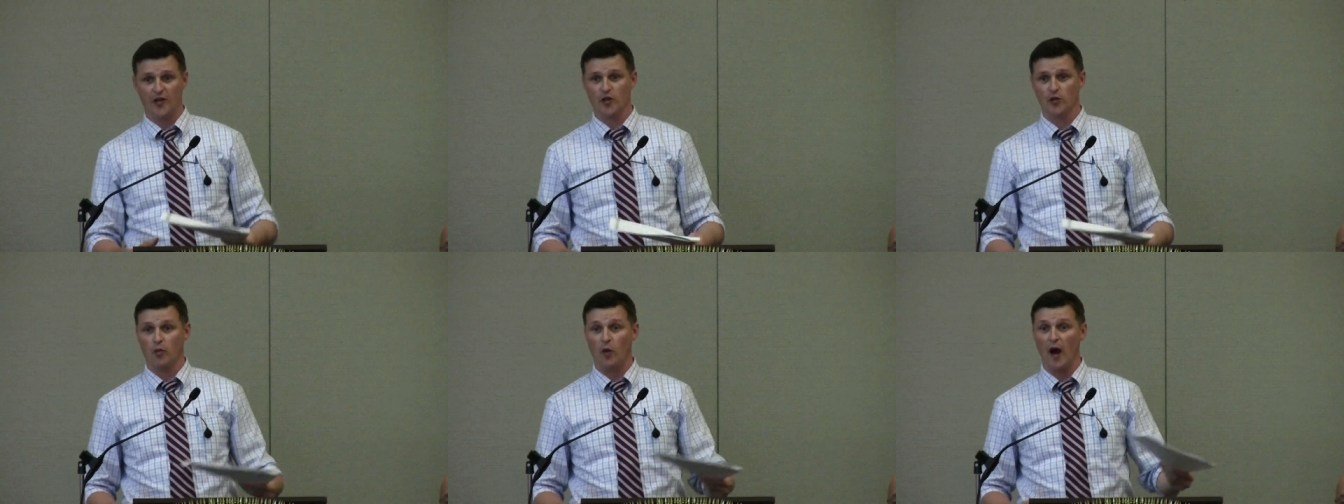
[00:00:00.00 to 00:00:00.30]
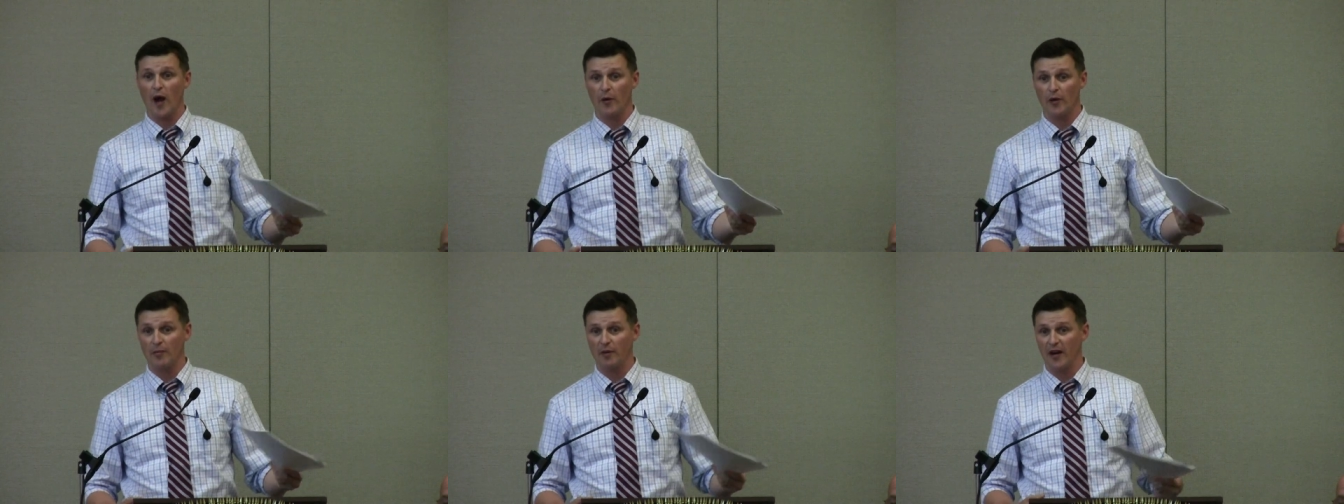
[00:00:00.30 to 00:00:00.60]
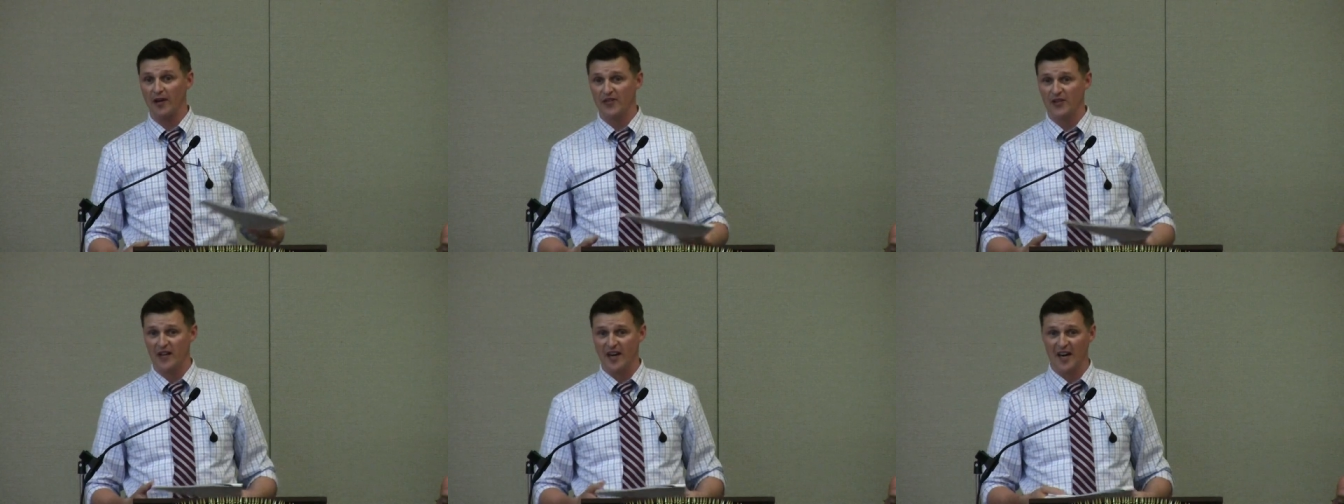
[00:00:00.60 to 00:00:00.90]
Here's why we
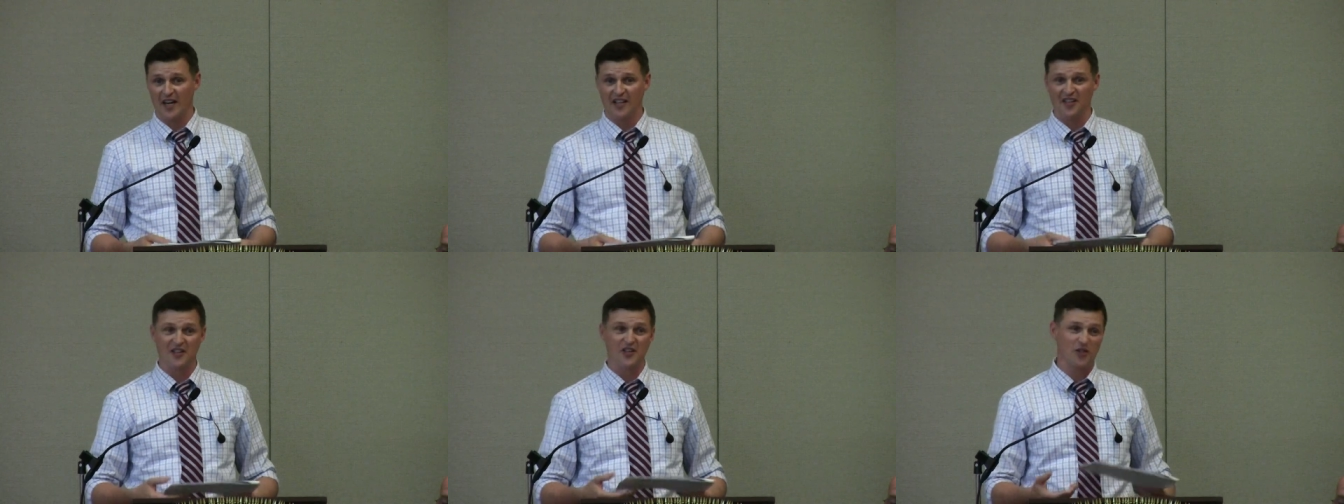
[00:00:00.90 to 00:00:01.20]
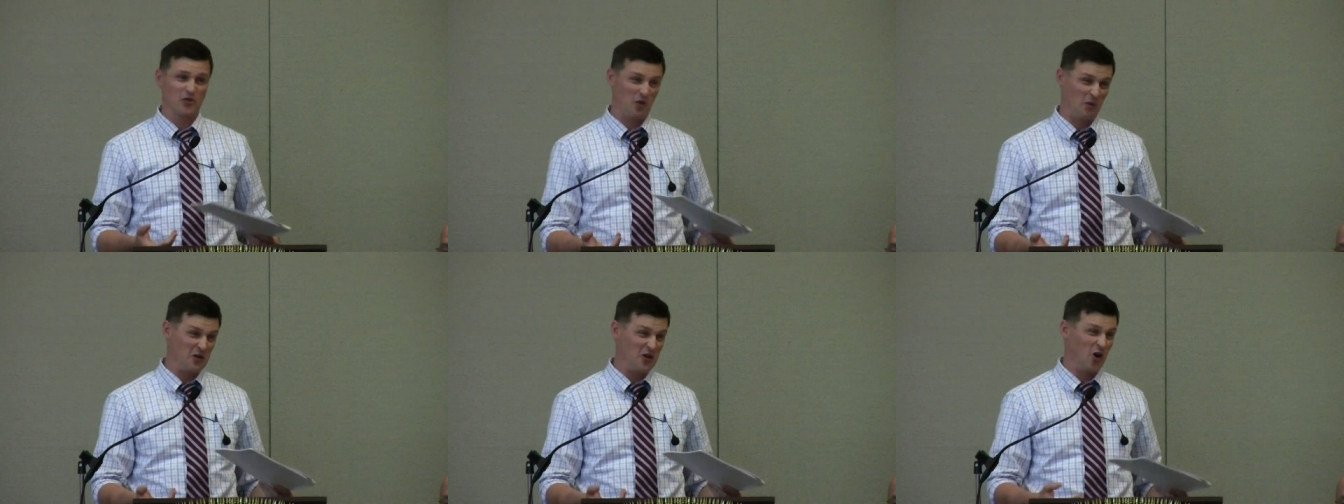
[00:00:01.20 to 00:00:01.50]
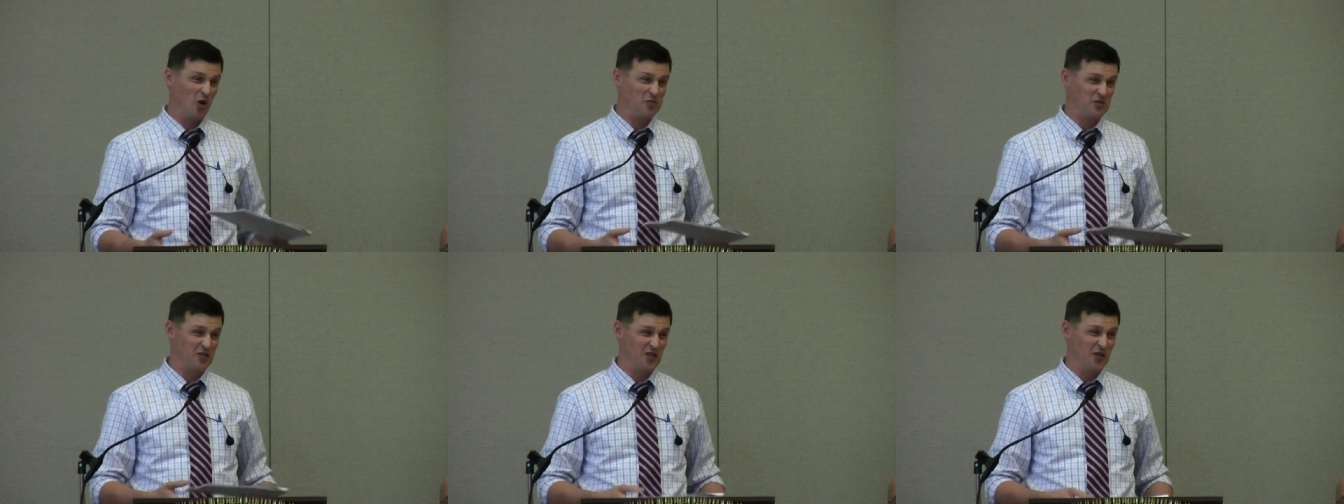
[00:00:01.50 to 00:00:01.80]
bought the island. Here's what we
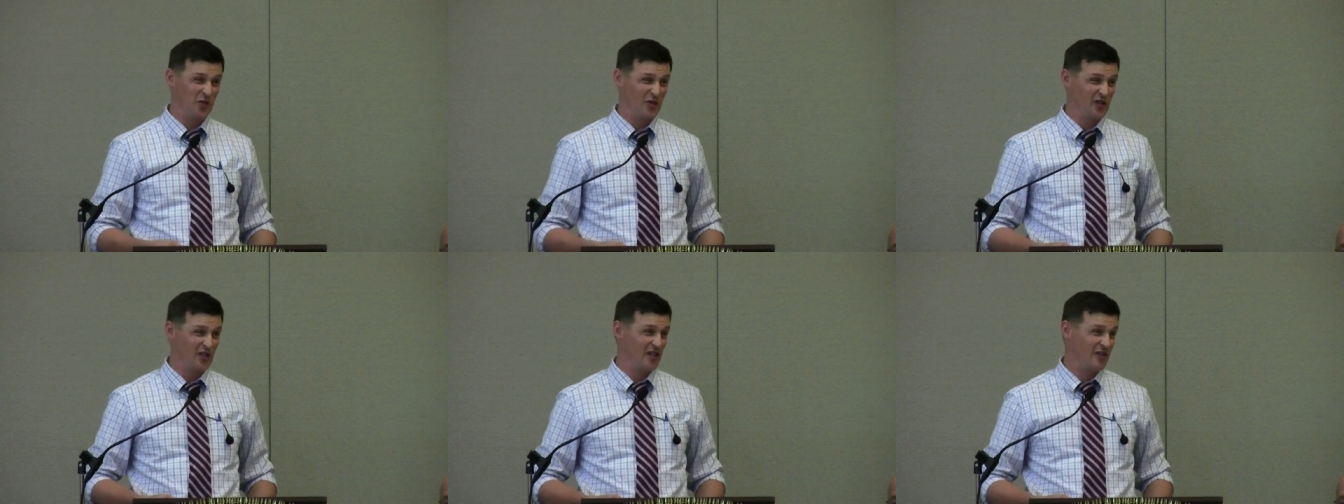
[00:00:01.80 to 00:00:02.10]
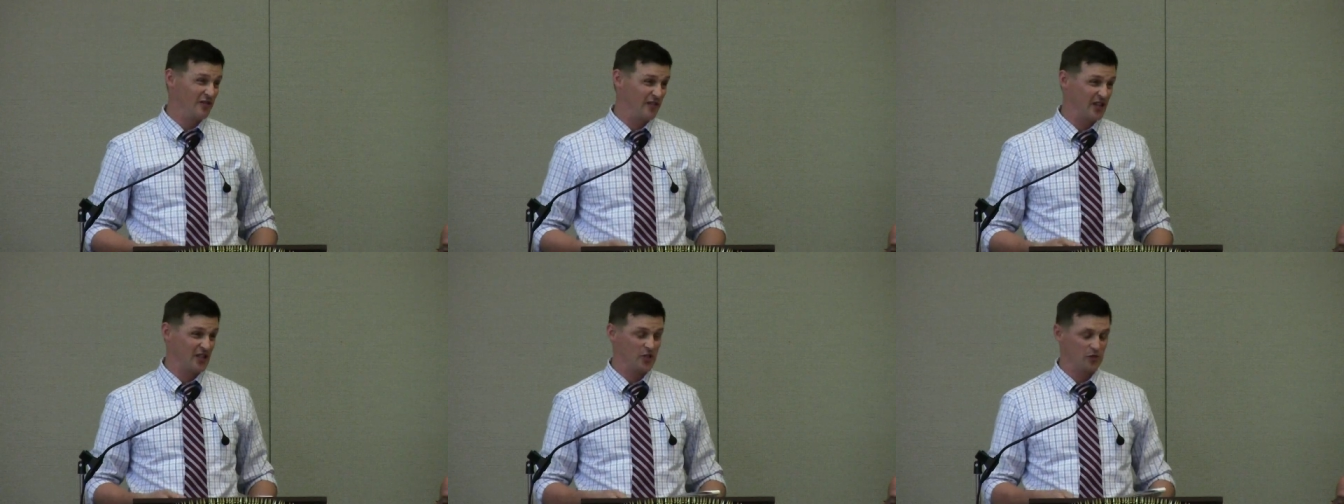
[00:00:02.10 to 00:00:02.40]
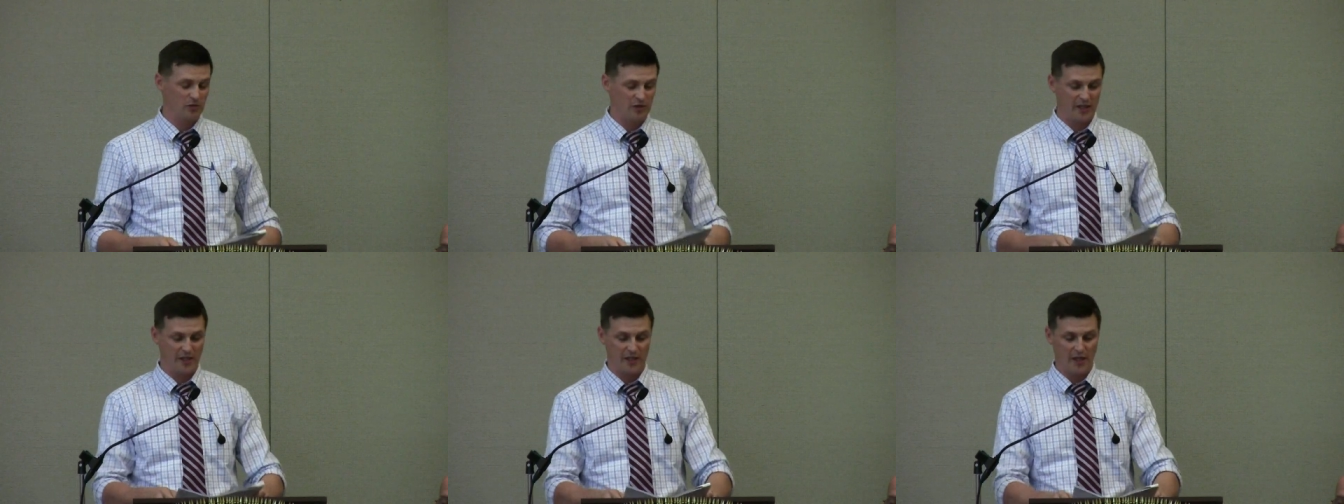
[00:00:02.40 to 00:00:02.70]
hope to do with it
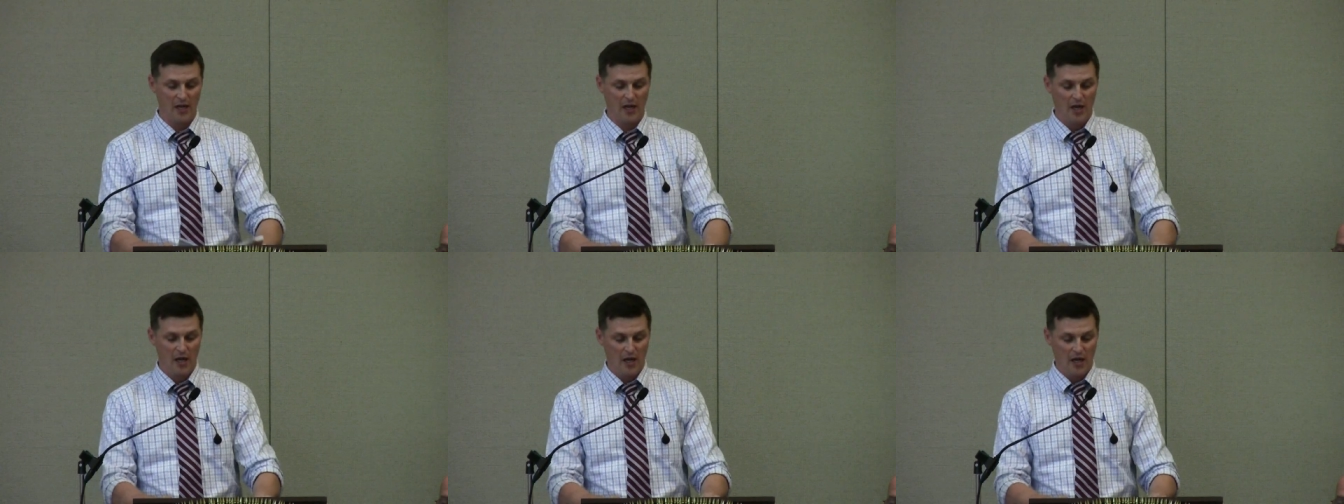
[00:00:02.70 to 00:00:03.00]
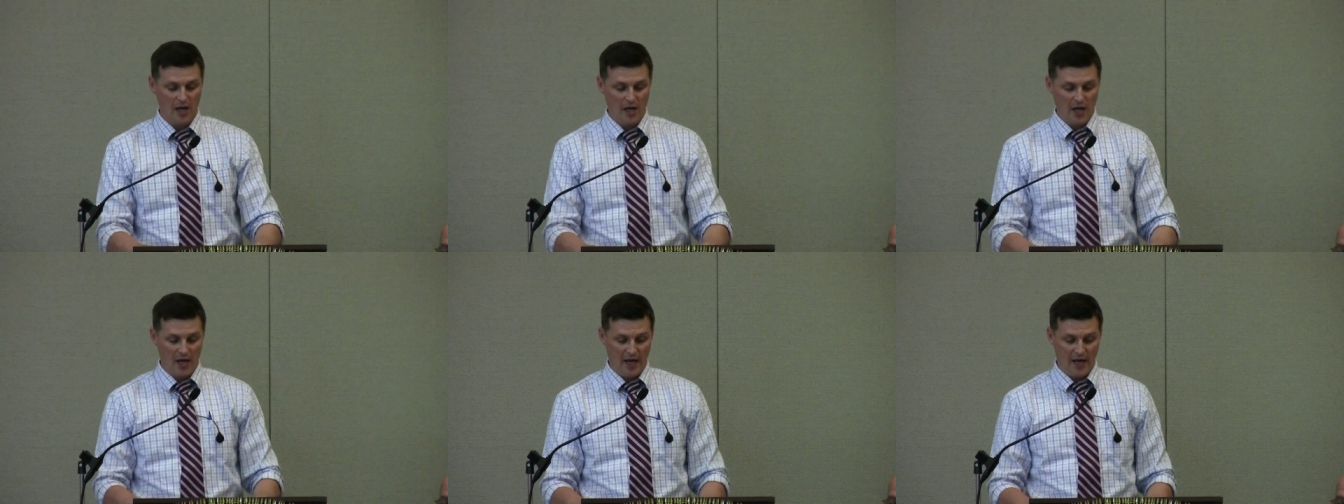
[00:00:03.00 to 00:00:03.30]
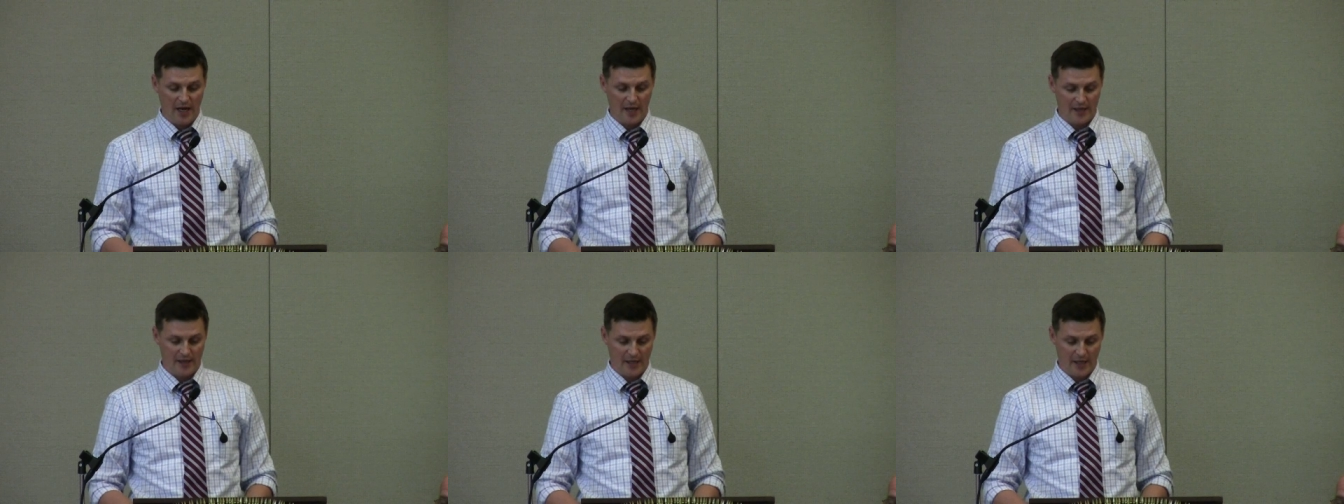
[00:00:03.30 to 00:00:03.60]
eventually.
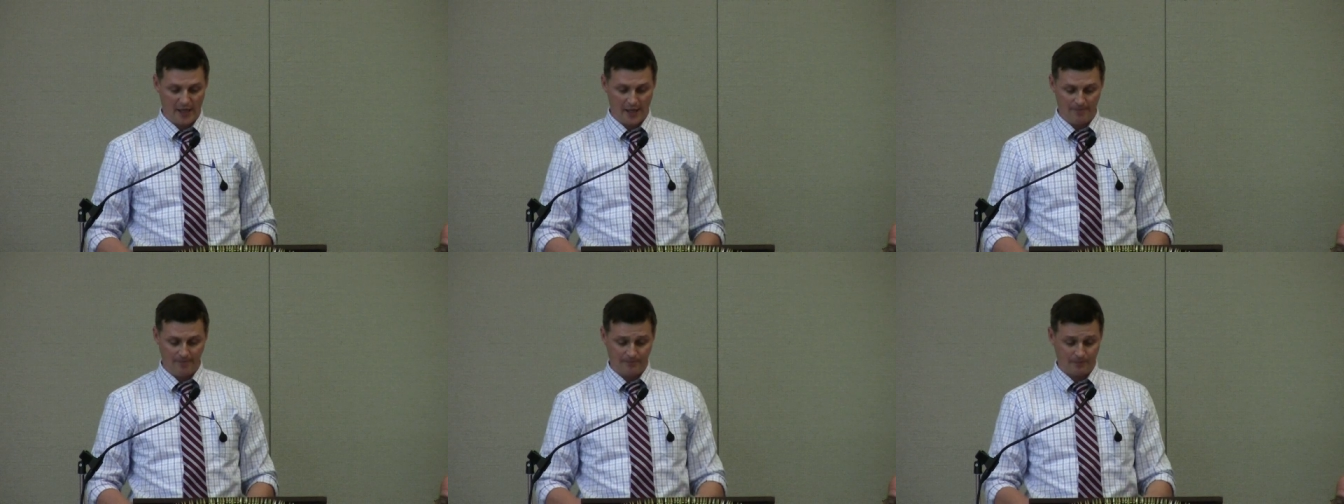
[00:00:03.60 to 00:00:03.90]
And